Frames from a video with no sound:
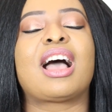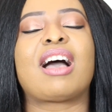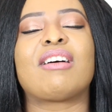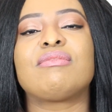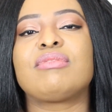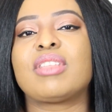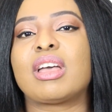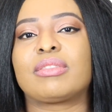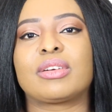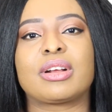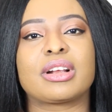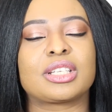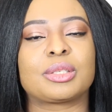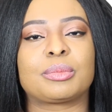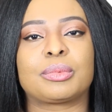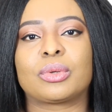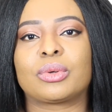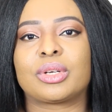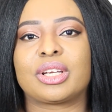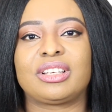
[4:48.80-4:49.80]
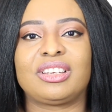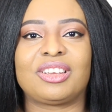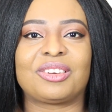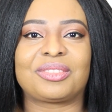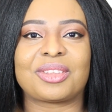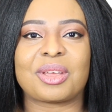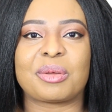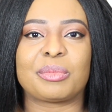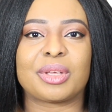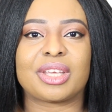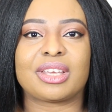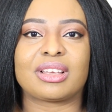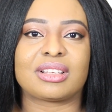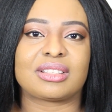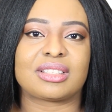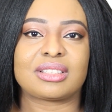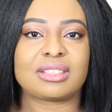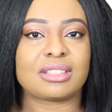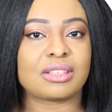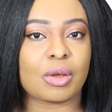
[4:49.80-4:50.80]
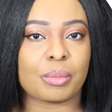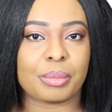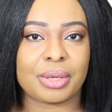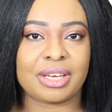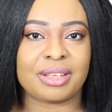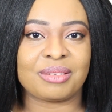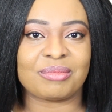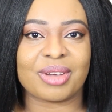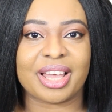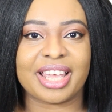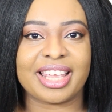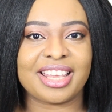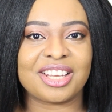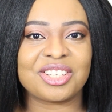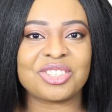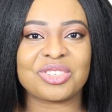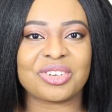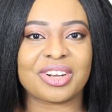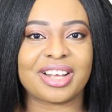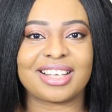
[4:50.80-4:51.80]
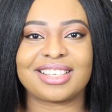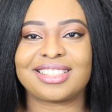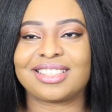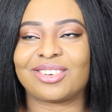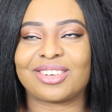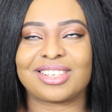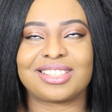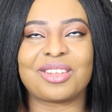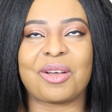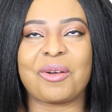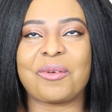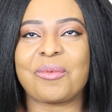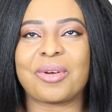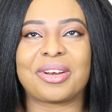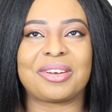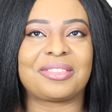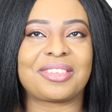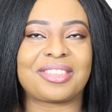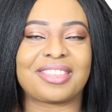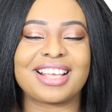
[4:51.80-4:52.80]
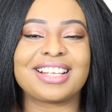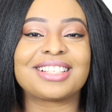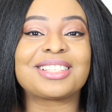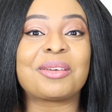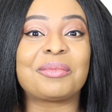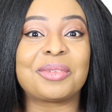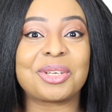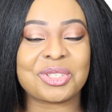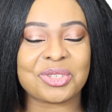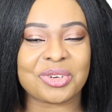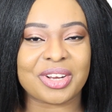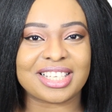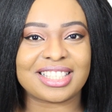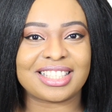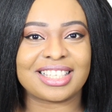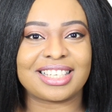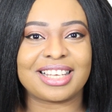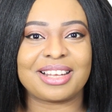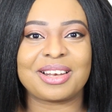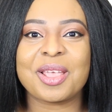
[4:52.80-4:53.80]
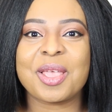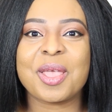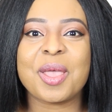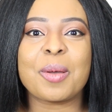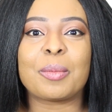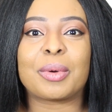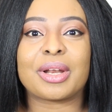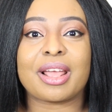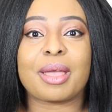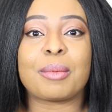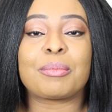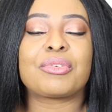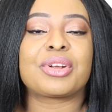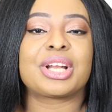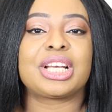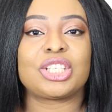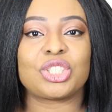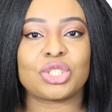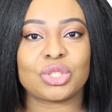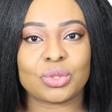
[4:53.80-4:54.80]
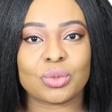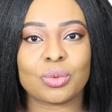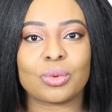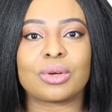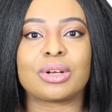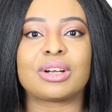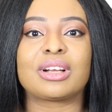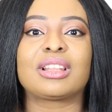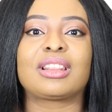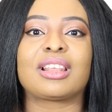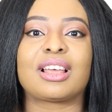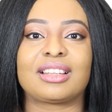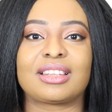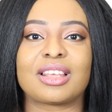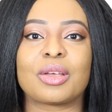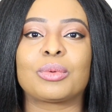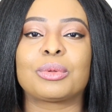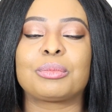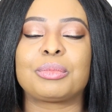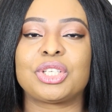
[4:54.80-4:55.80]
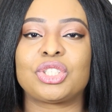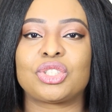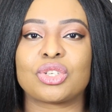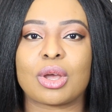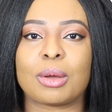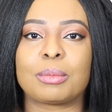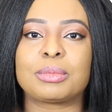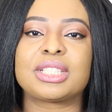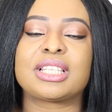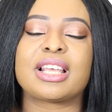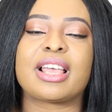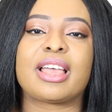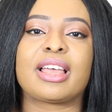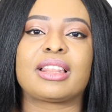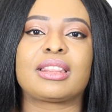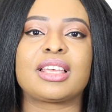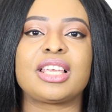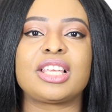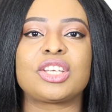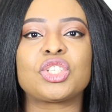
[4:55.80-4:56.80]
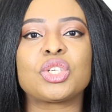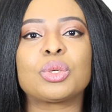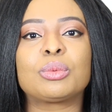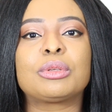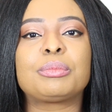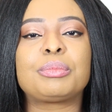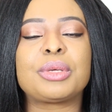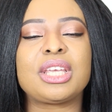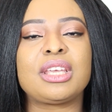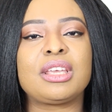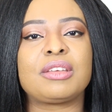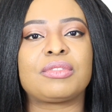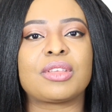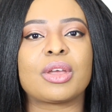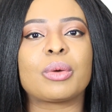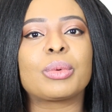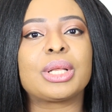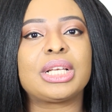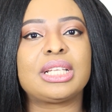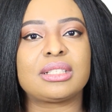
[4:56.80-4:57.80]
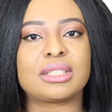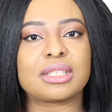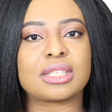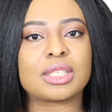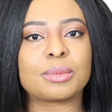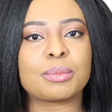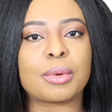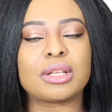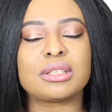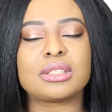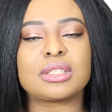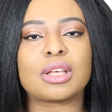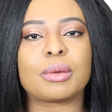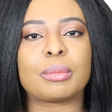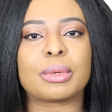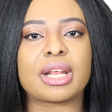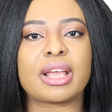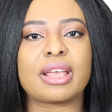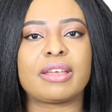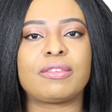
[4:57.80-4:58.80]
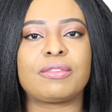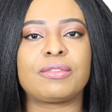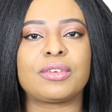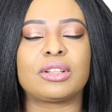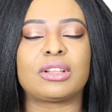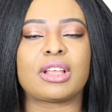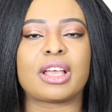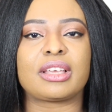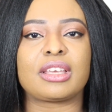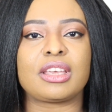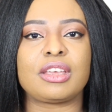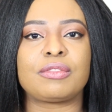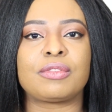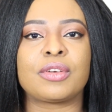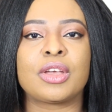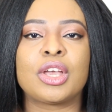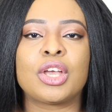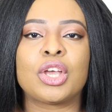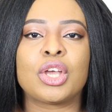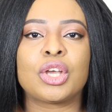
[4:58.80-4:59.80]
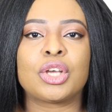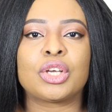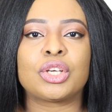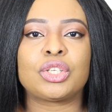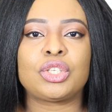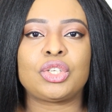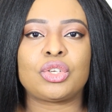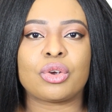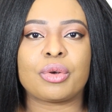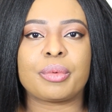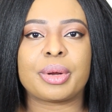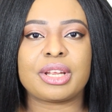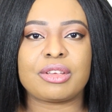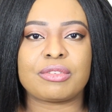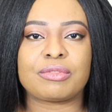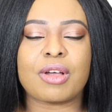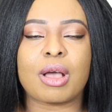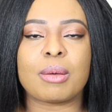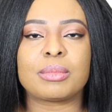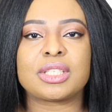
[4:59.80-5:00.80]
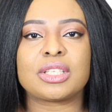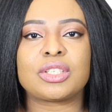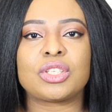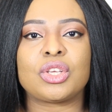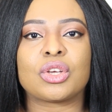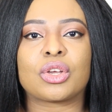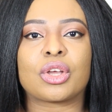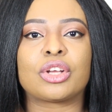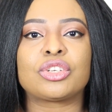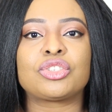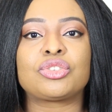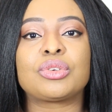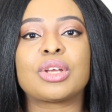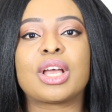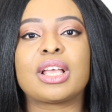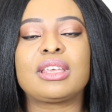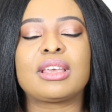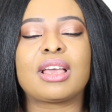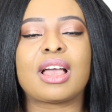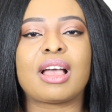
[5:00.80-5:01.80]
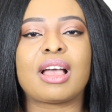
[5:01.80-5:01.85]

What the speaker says: I've never explored any of them because it's not been in my interest, or it's not one of the things I'm interested in, but I'm pretty sure that there will be jobs there. The issue would be if they're willing to sponsor, but I feel like if you're already a pharmacist in your country and you